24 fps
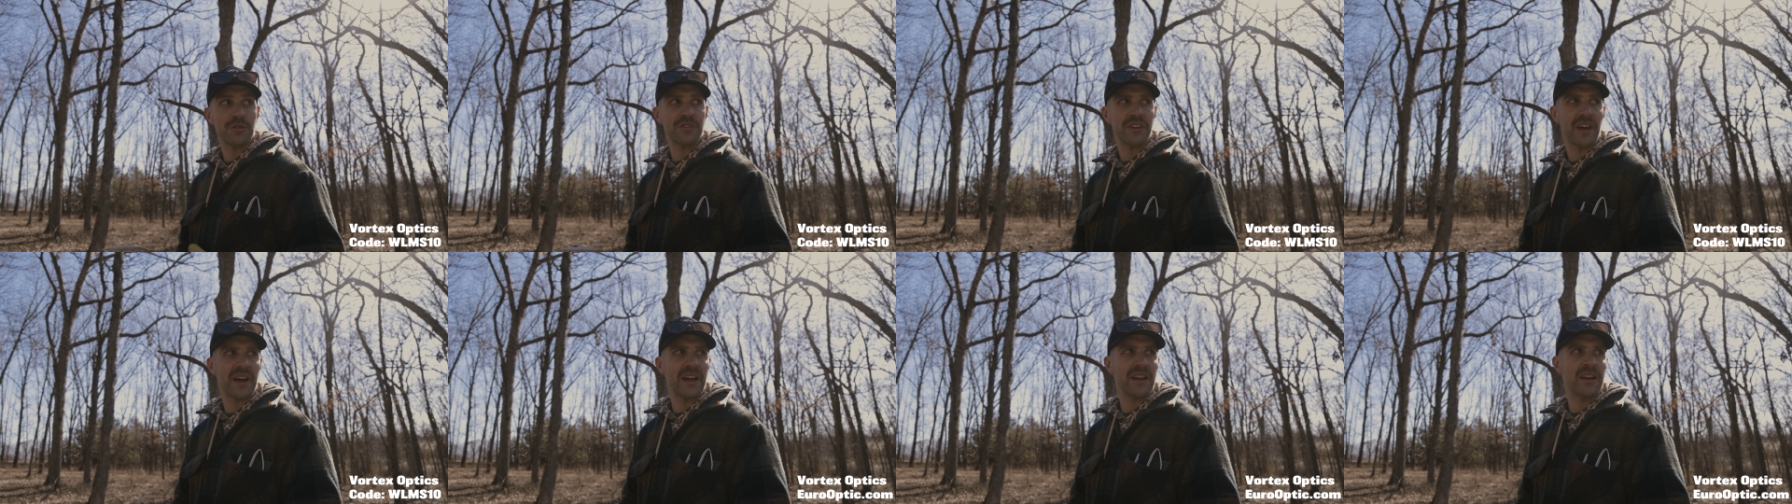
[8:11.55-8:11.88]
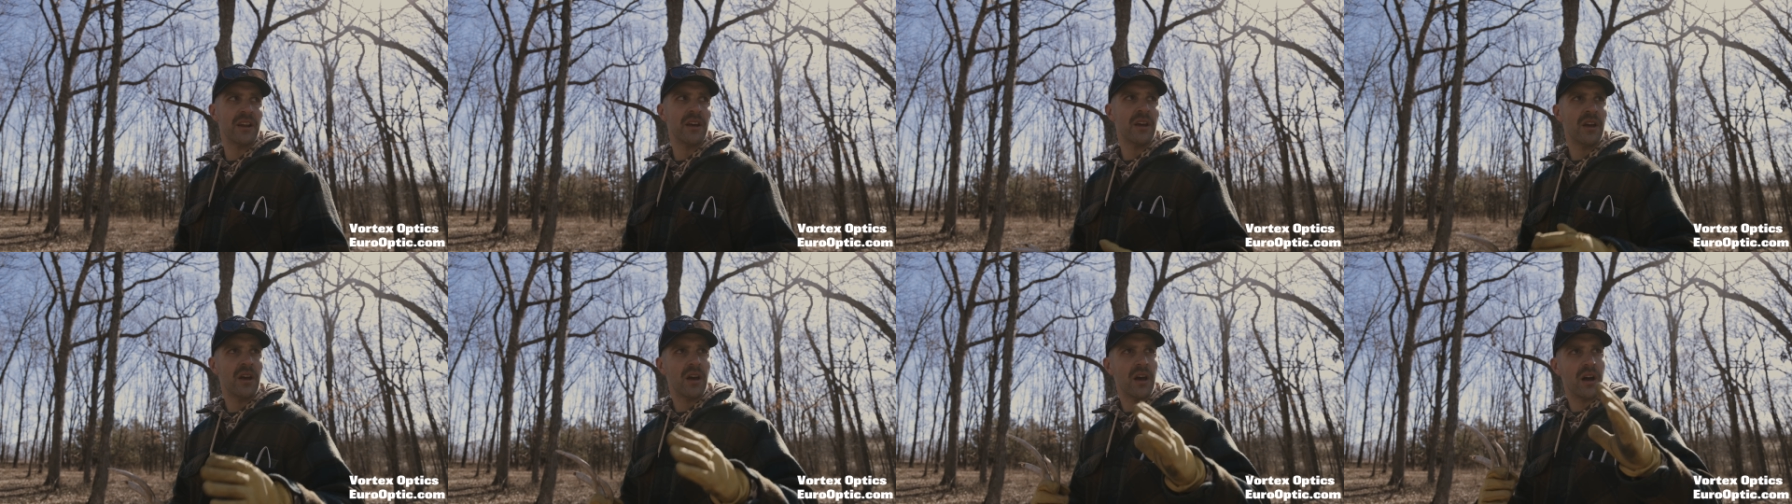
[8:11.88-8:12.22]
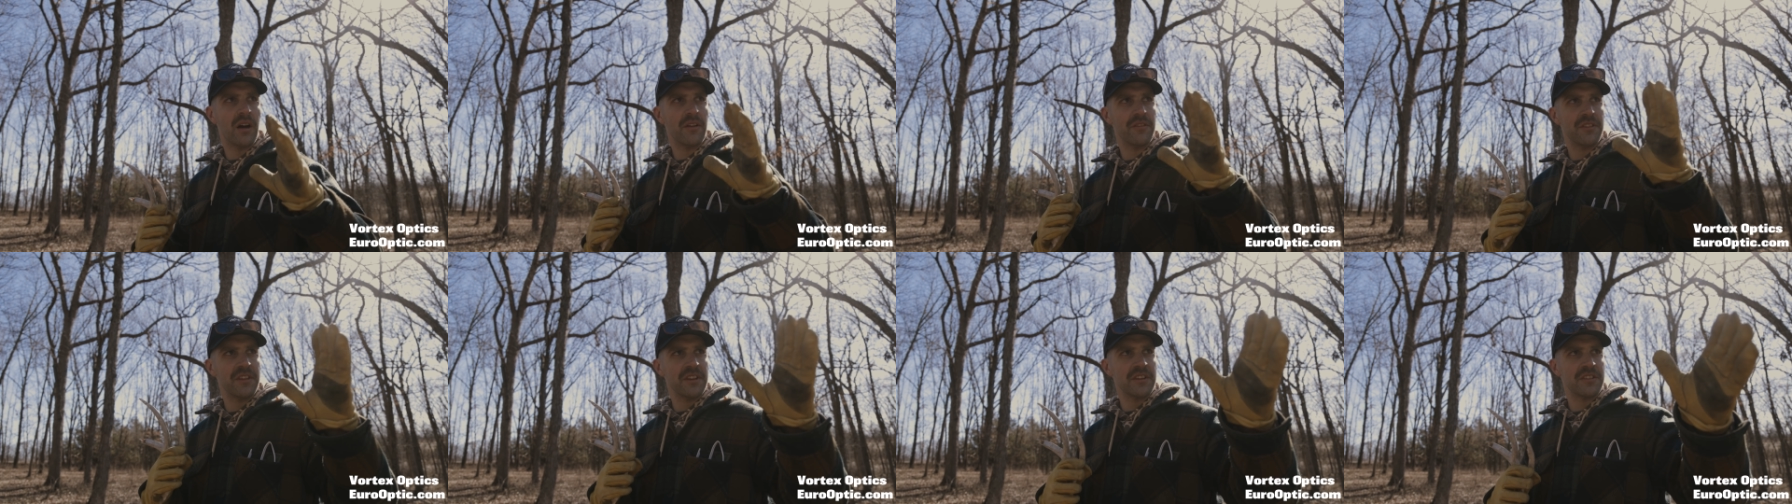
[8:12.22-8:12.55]
side
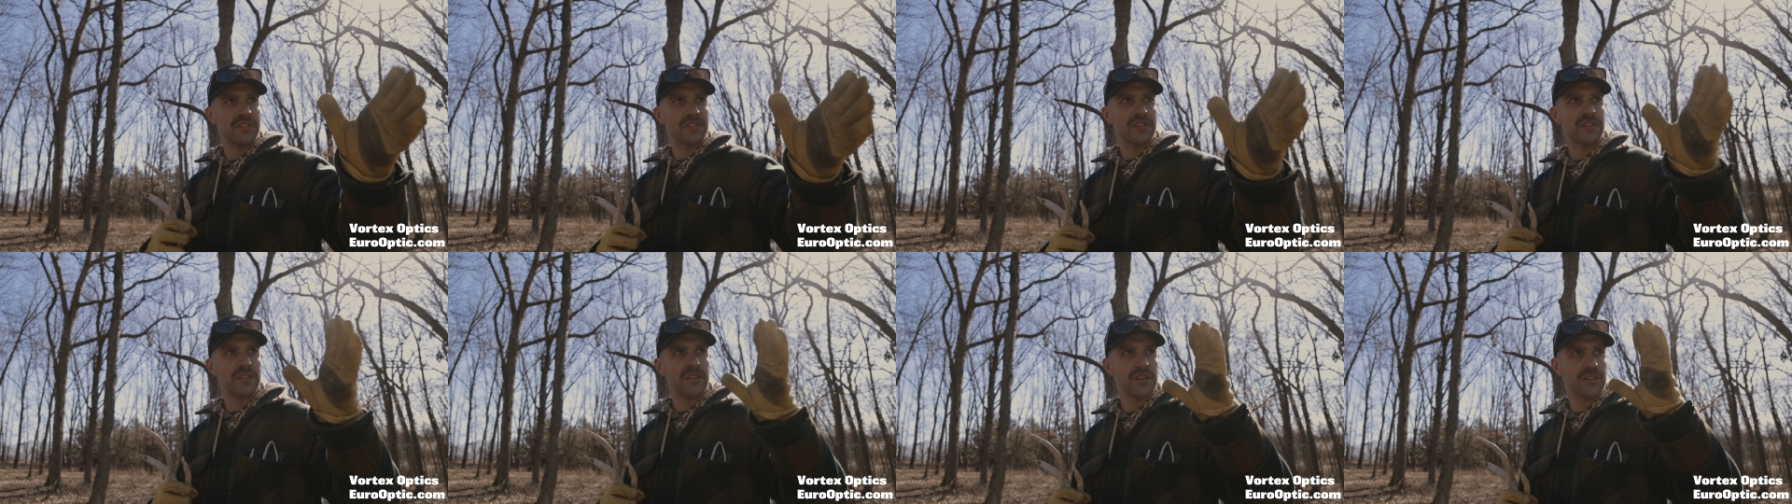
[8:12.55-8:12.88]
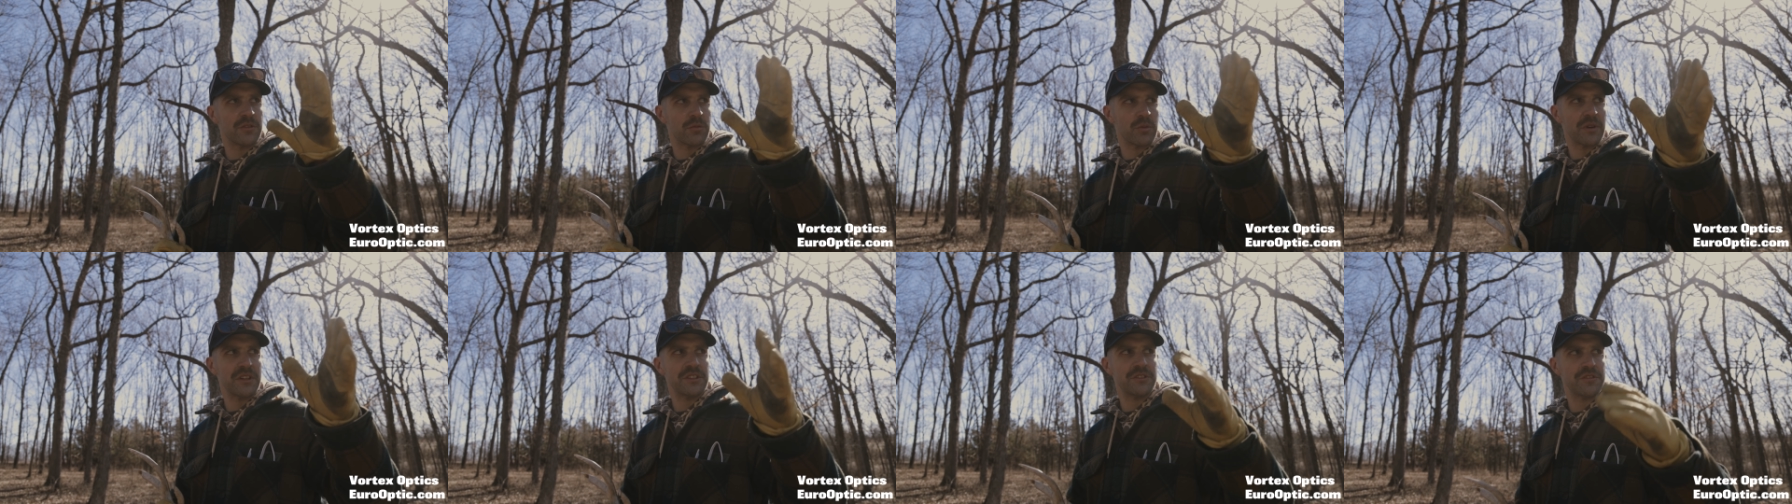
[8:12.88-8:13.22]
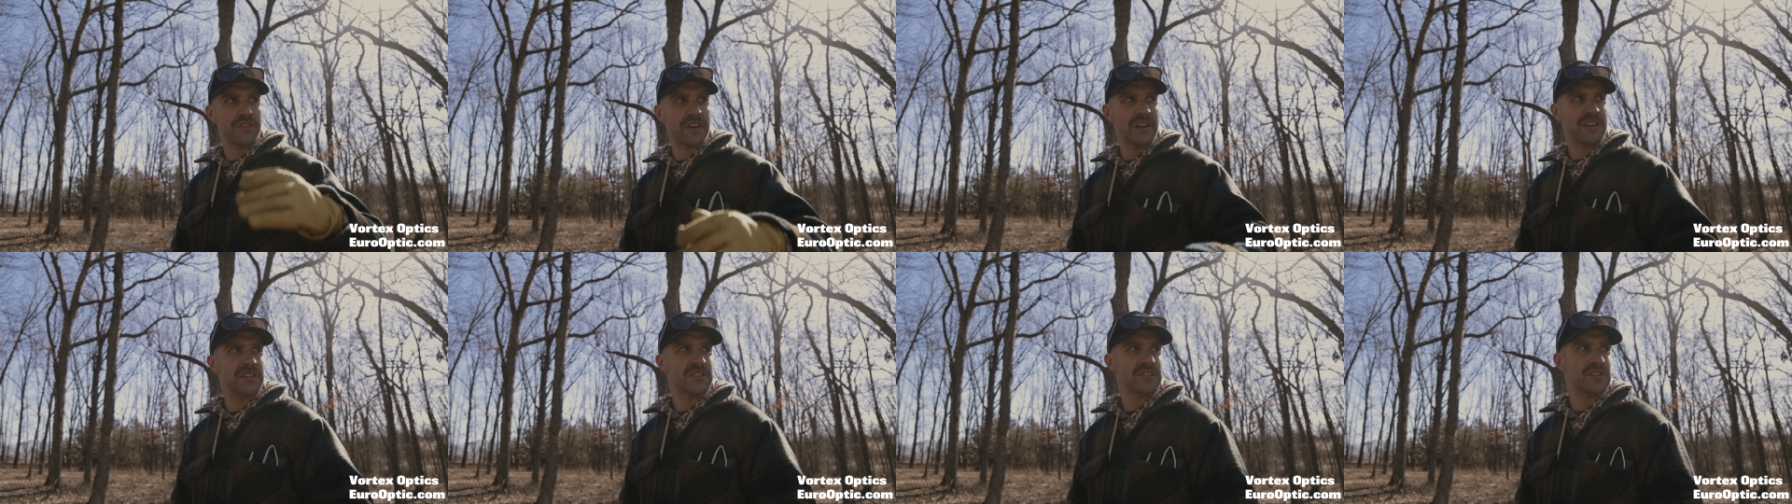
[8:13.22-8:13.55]
of this, this ridge
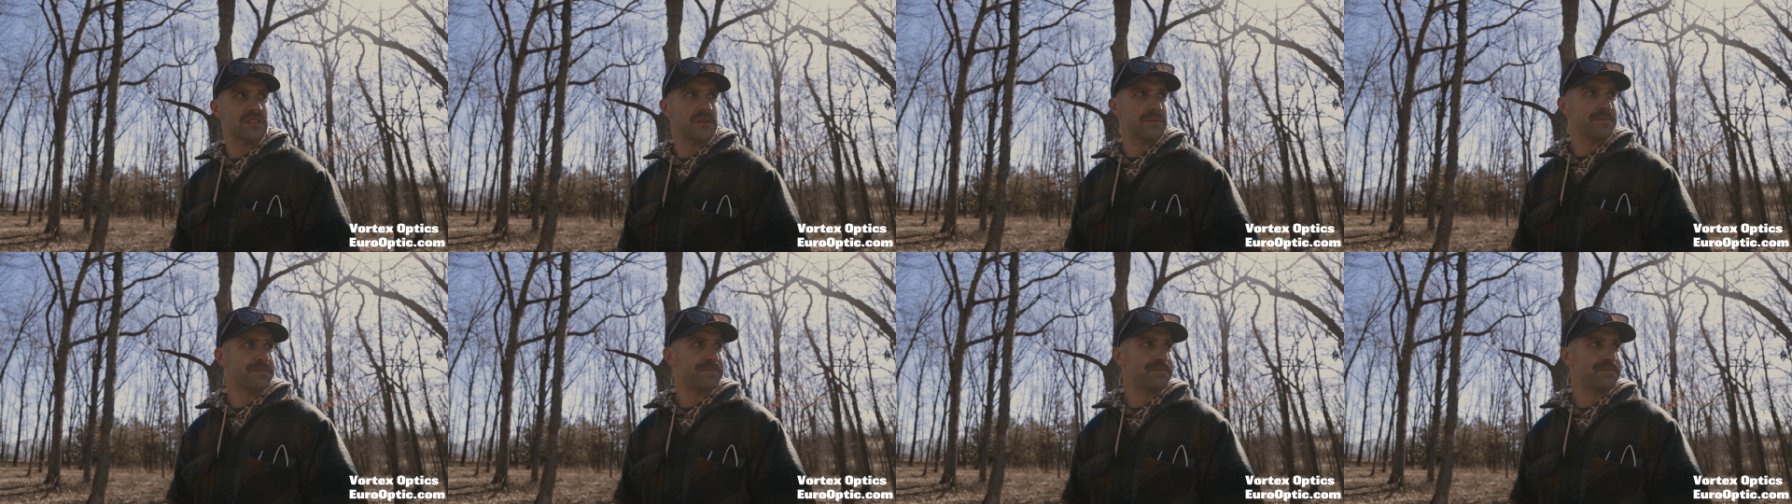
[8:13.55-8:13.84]
face.